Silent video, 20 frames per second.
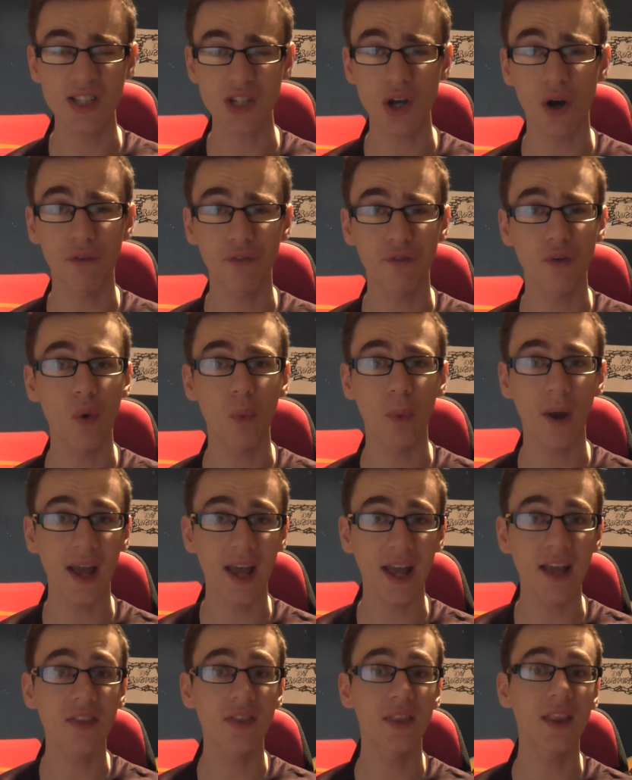the top 4.
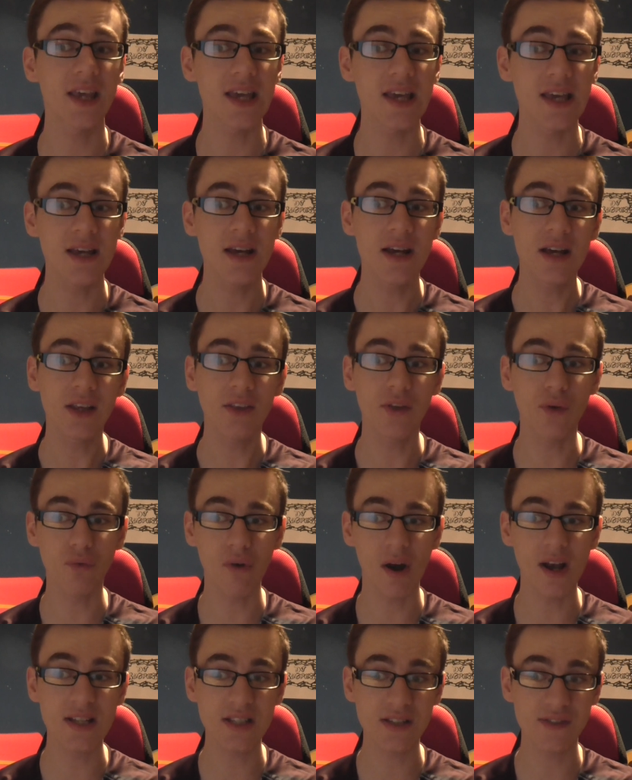We're in the
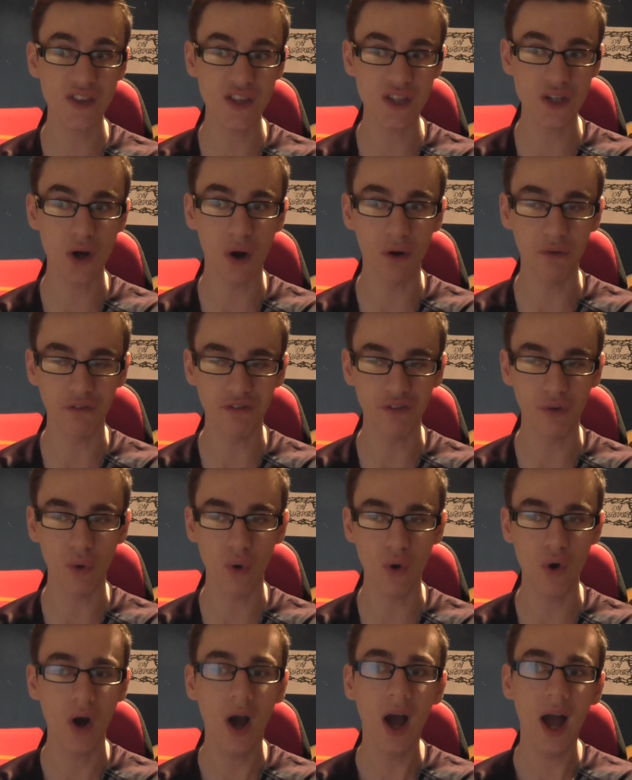race for the top
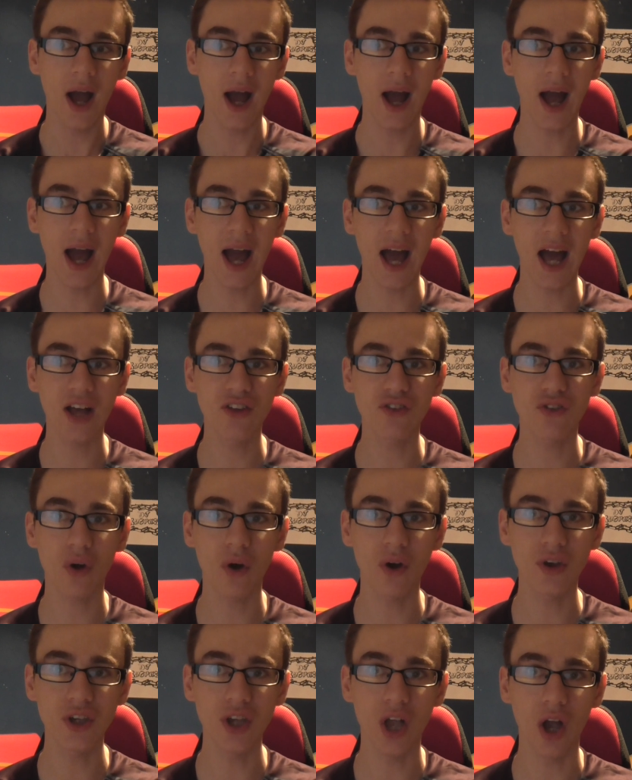4,
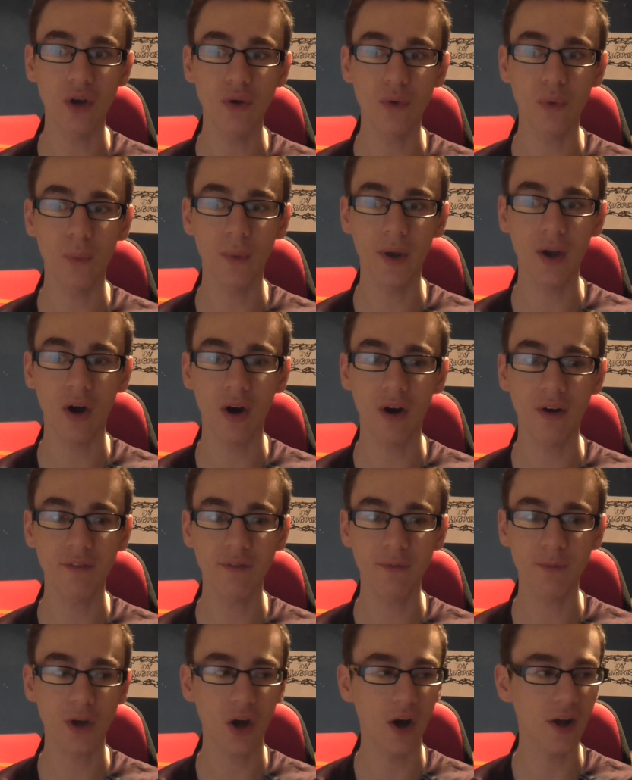and, you know, we
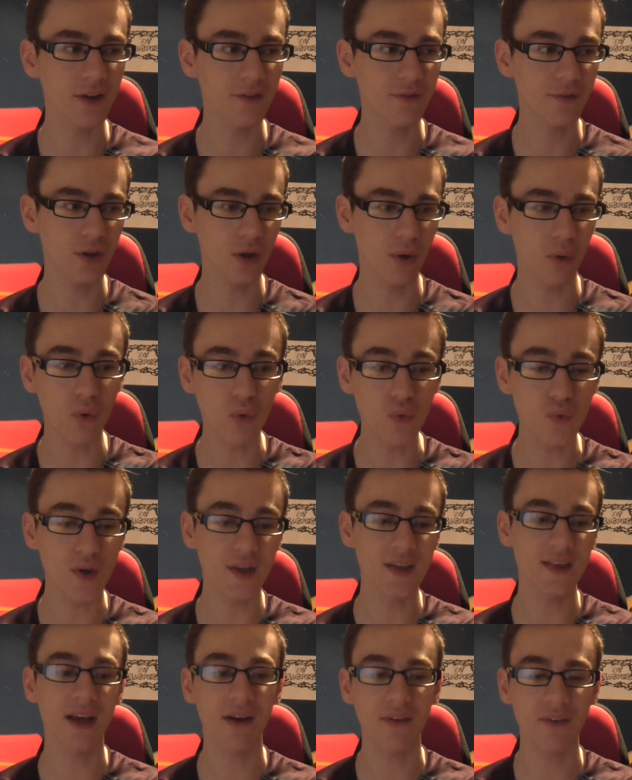are kind of, you know,
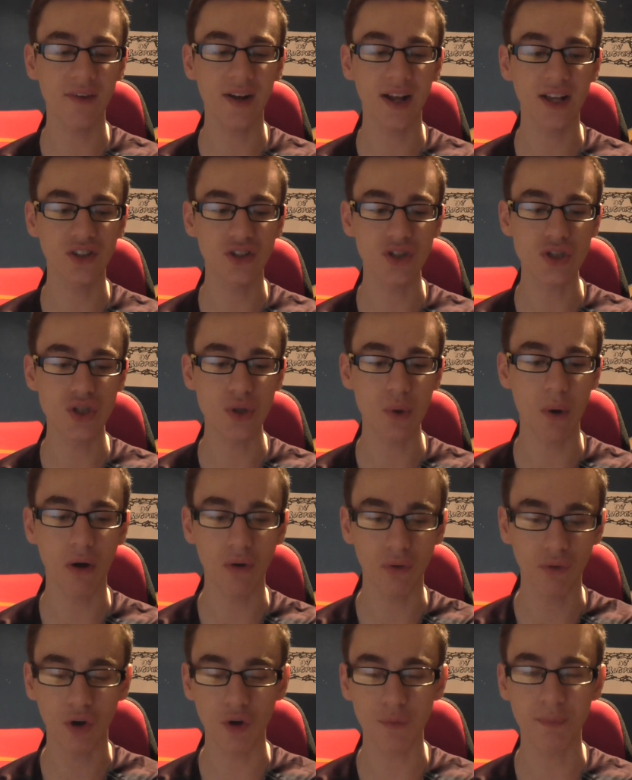already there in relation to
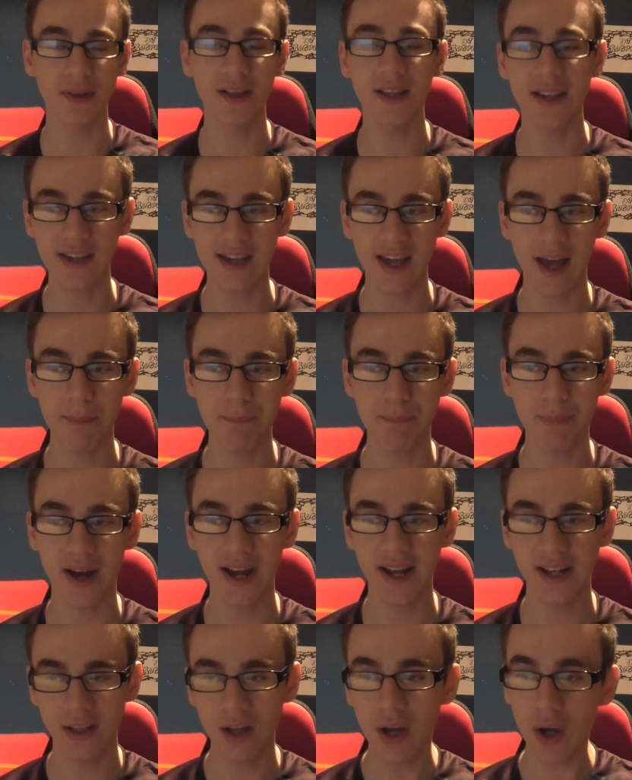our Europa League
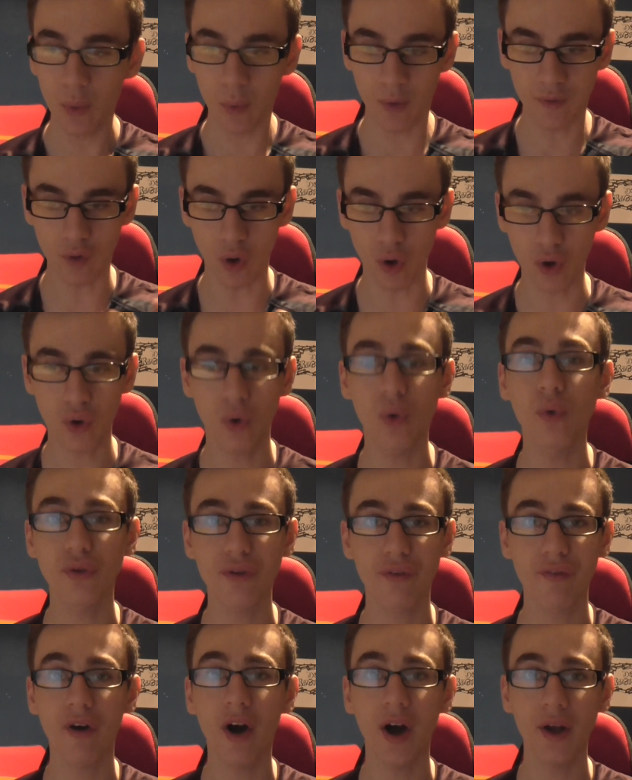campaign. We've got a
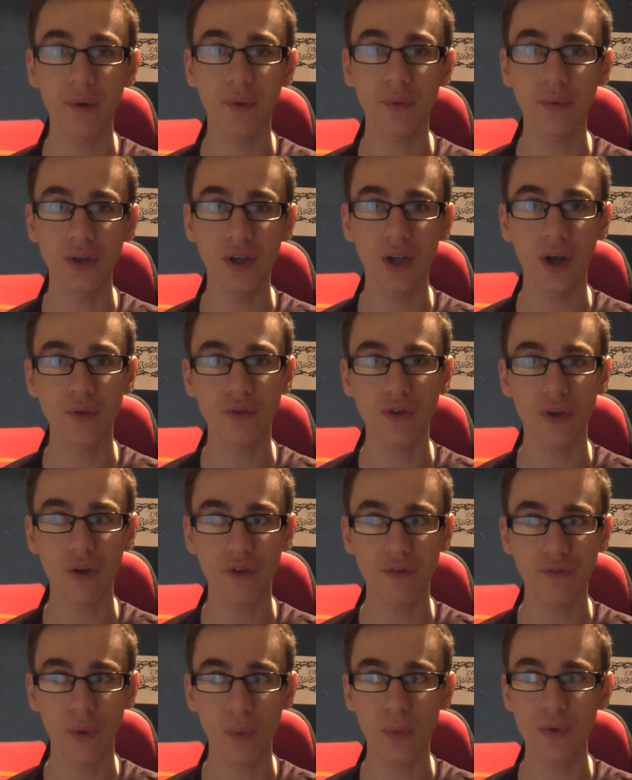quarter-final, you know, to
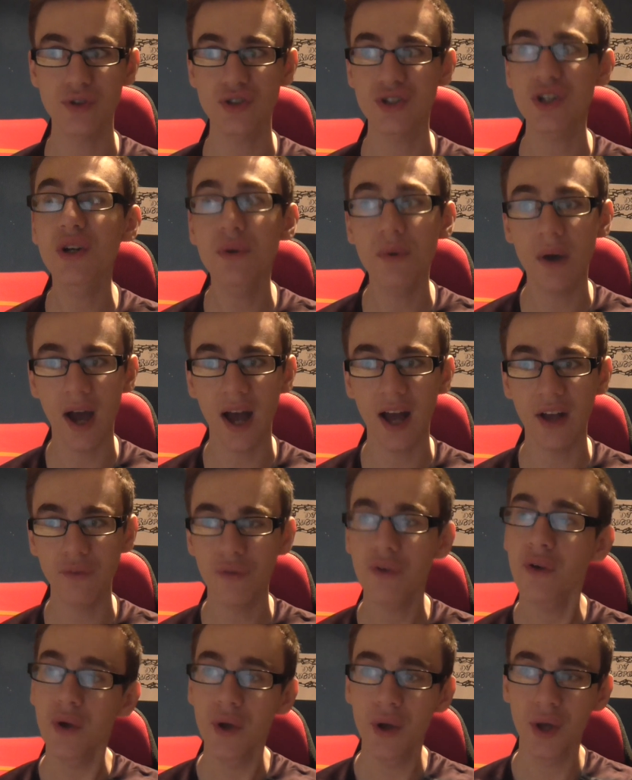look forward to,
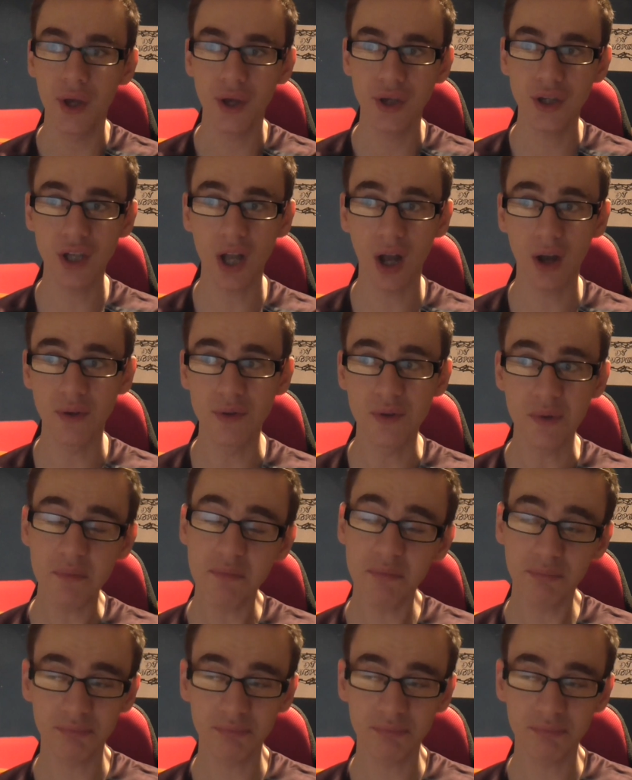and, you know,